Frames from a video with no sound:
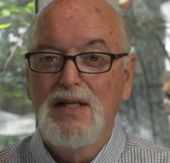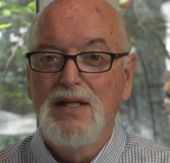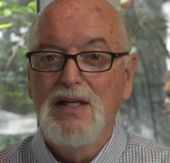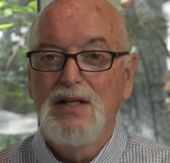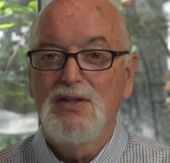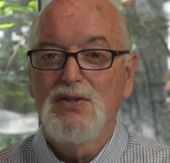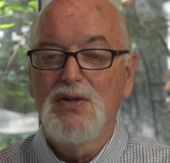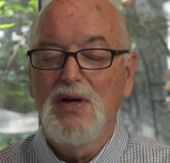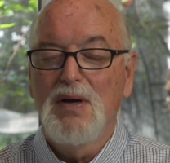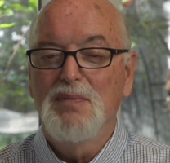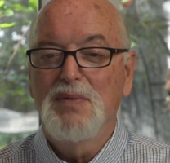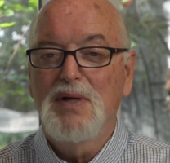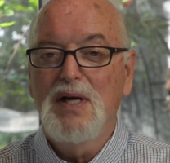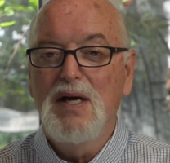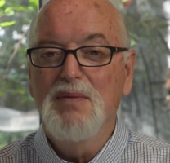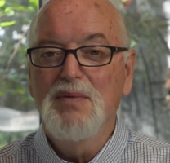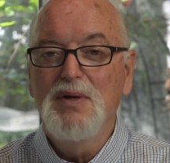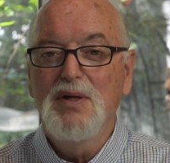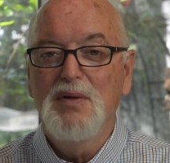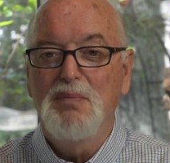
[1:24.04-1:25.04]
So I'm
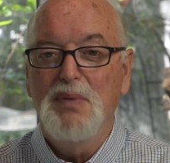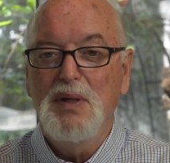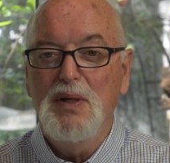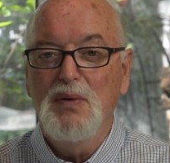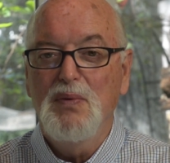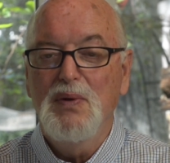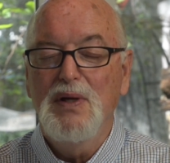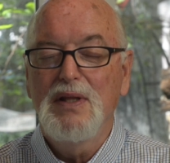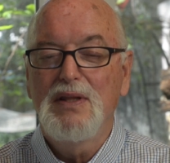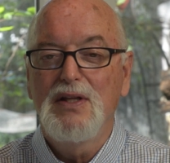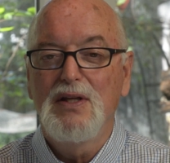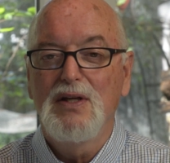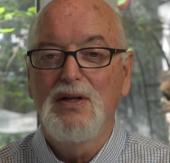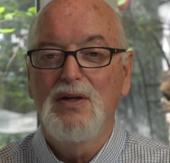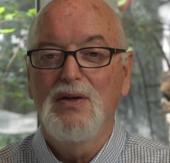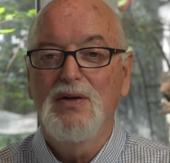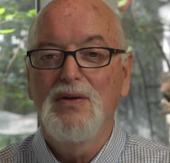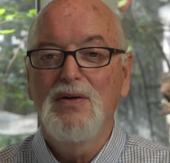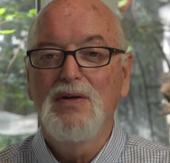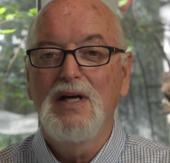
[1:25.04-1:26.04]
coming to be with
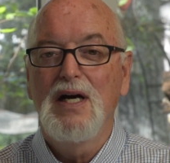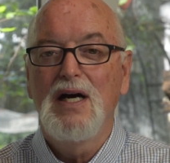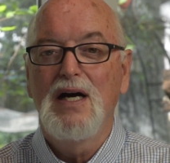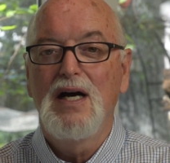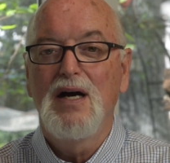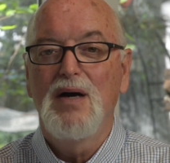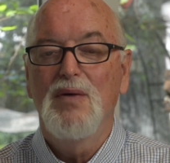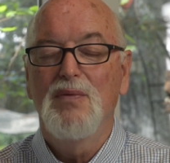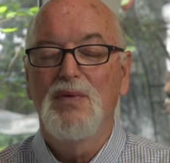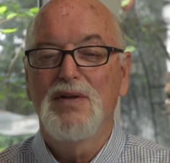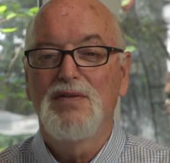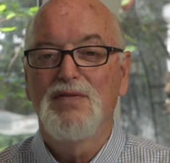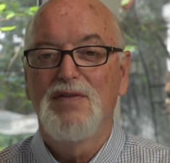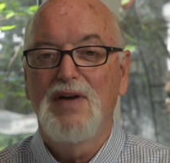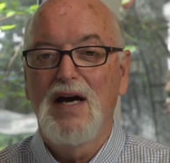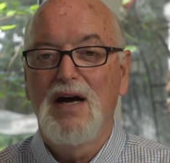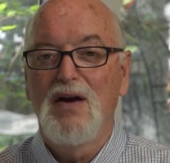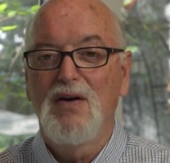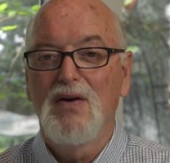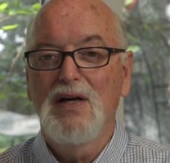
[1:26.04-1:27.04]
you, uh, with
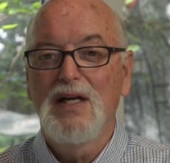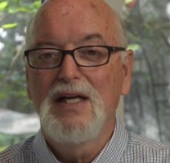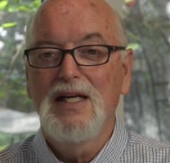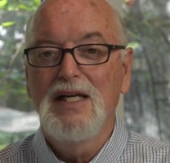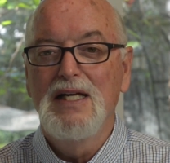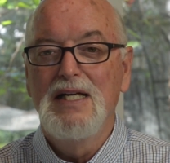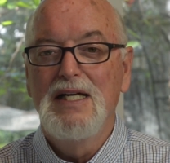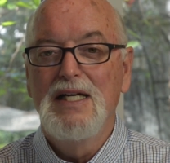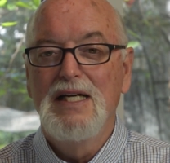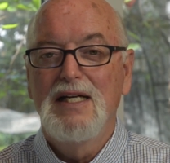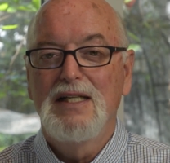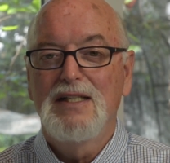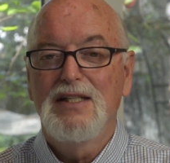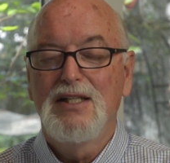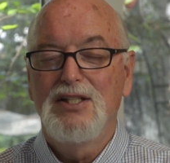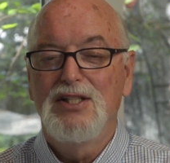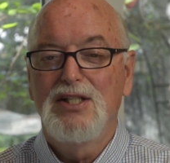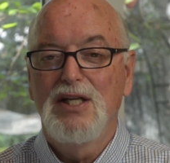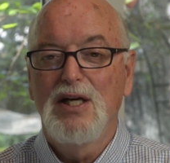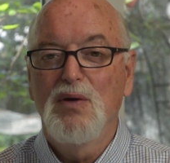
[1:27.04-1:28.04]
Valerie, to
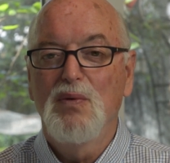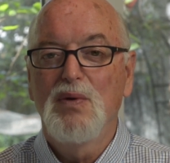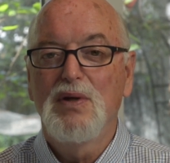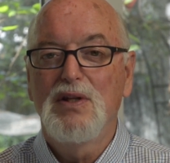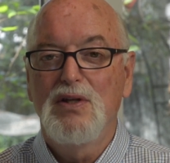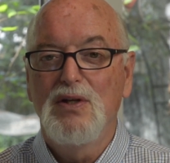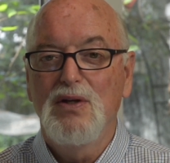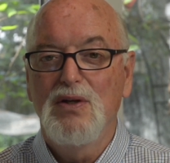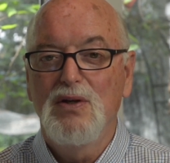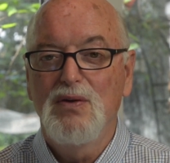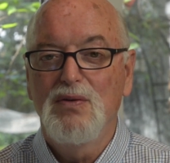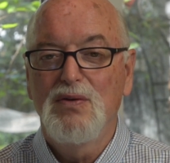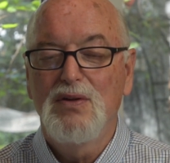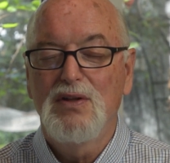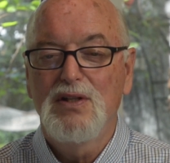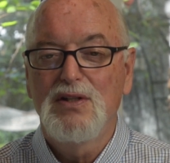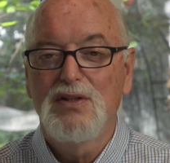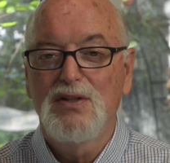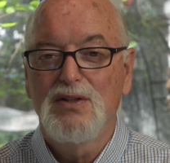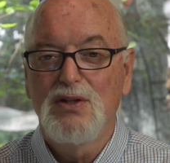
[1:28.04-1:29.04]
share with you
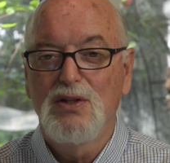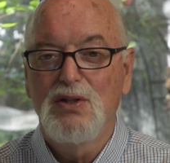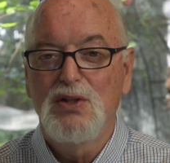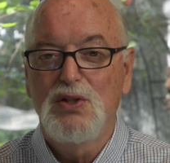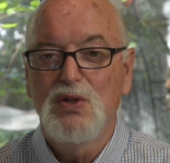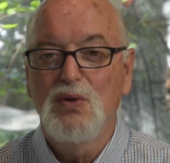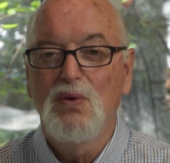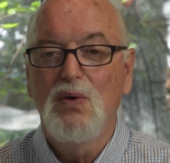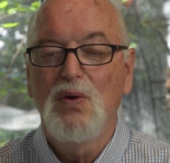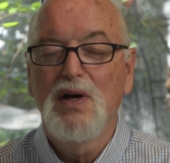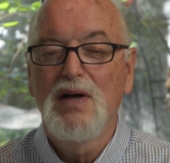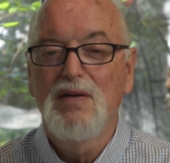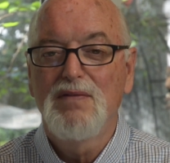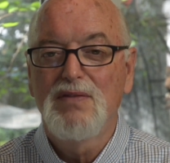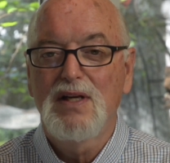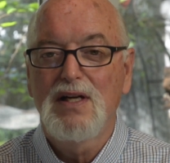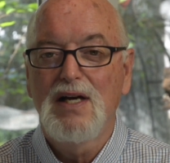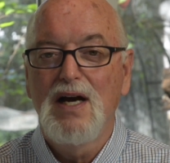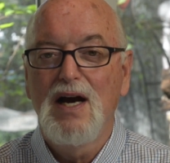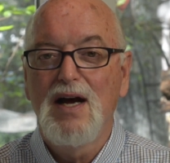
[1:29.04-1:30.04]
the, the joy of
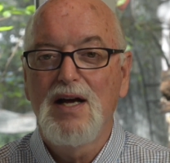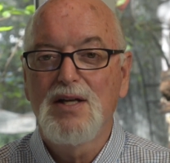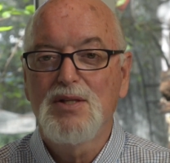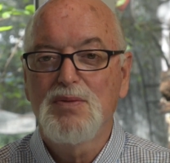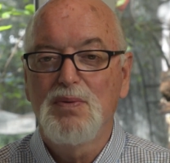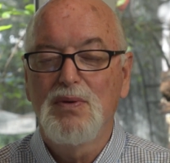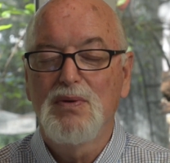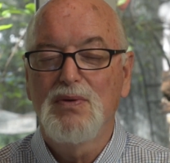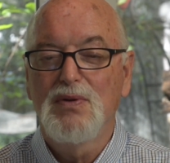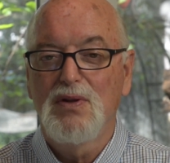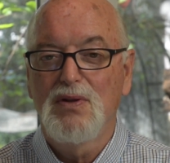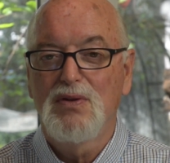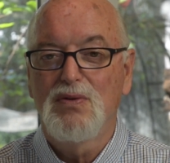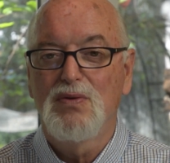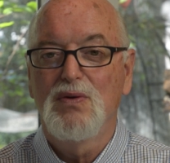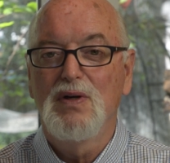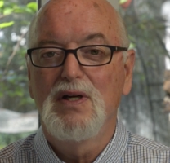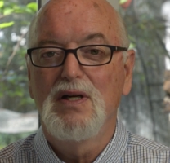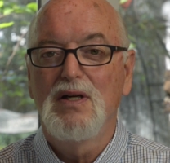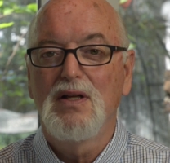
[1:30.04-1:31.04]
the gospel, the
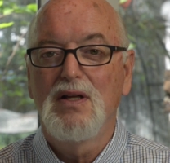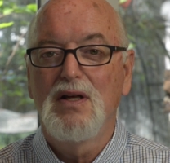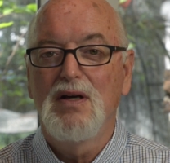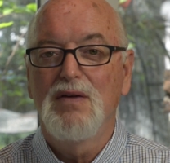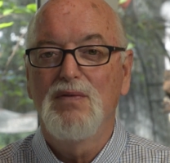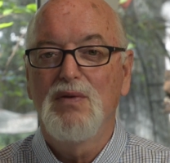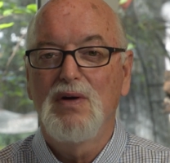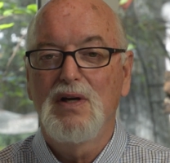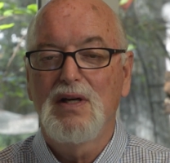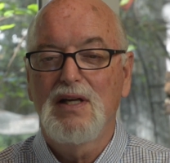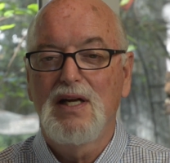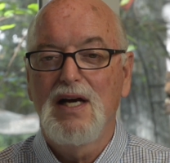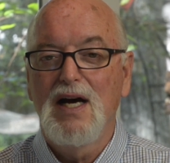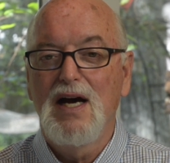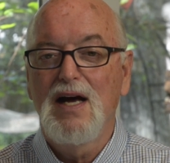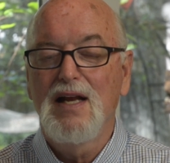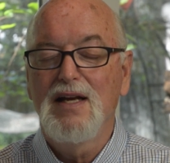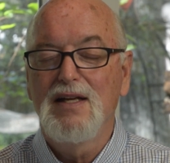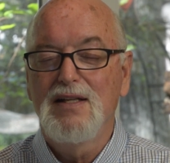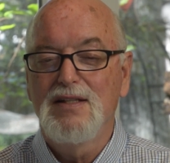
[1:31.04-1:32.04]
thrill of what
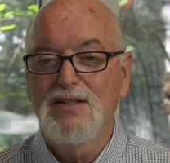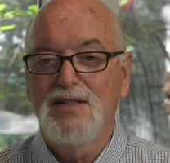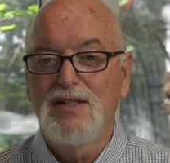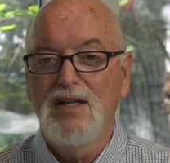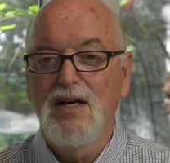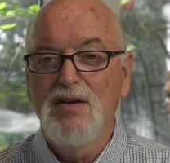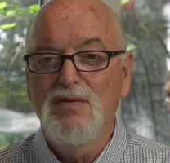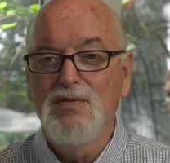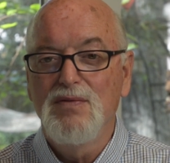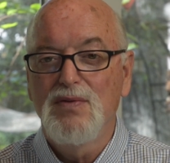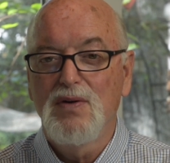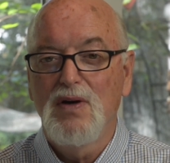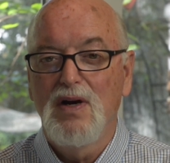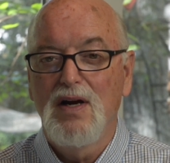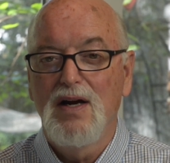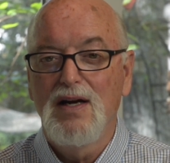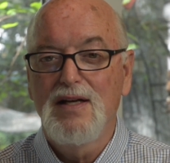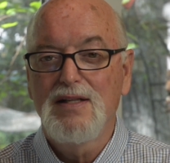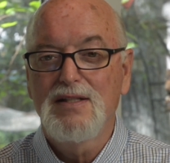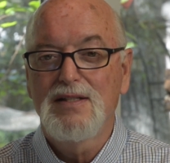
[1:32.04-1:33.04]
God has done for
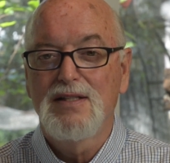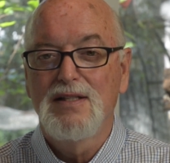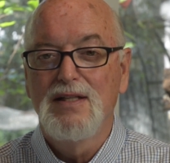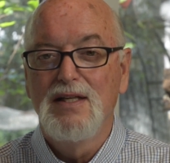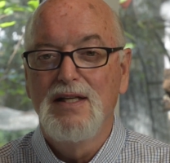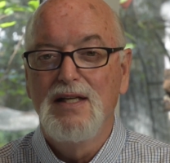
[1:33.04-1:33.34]
us.